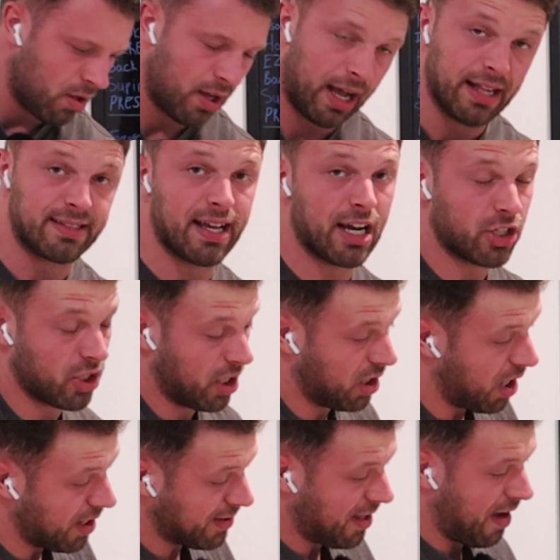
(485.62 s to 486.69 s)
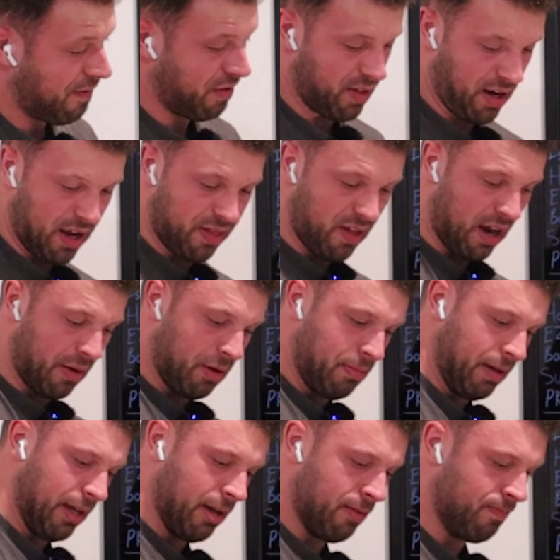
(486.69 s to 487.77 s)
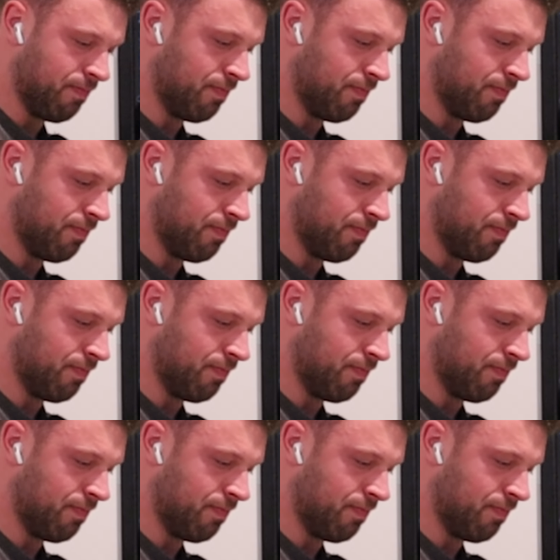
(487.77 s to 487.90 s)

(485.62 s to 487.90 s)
That's actually a lot tougher than I thought it would be.